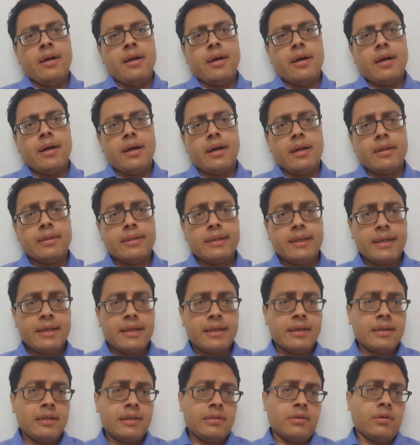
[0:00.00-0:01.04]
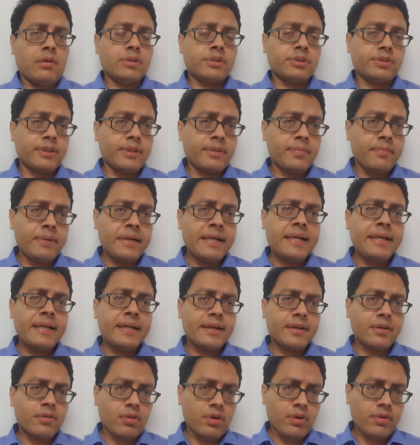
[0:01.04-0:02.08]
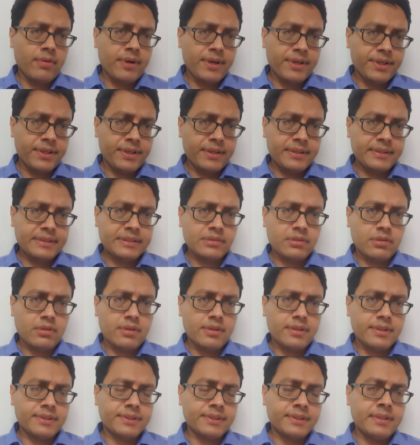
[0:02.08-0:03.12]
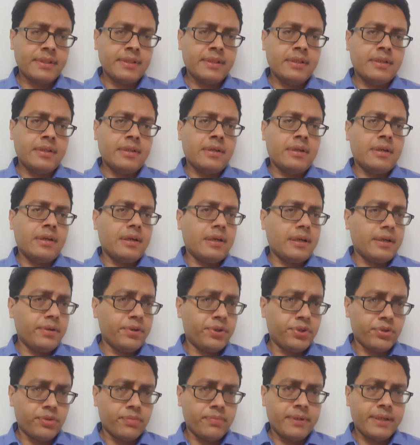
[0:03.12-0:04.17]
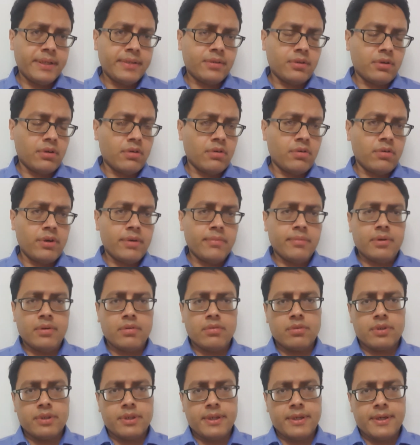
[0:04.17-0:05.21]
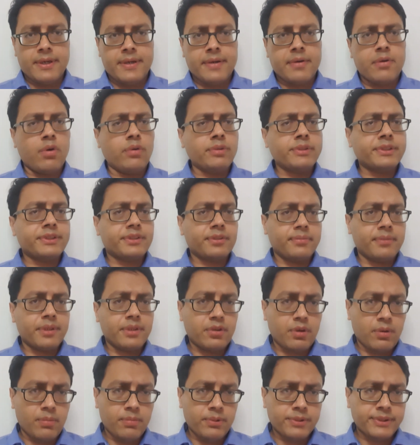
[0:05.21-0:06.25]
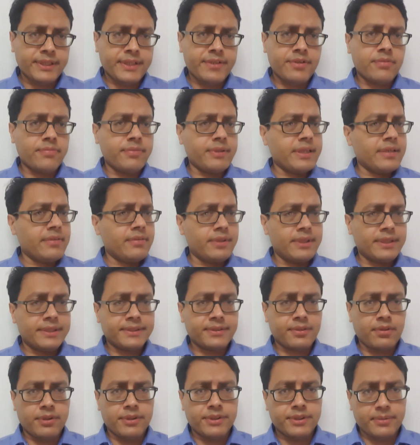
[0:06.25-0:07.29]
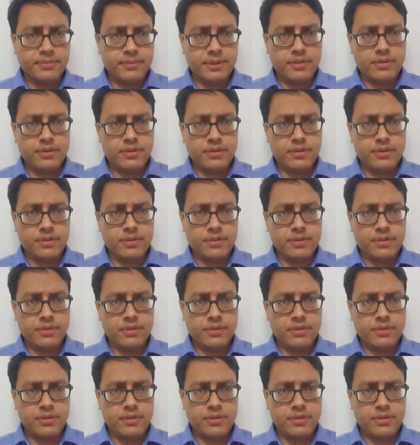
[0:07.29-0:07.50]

uh, then also the bleeding and coagulation disorders. Uh, you should be thorough about the causes of the thrombocytopenia, various causes of the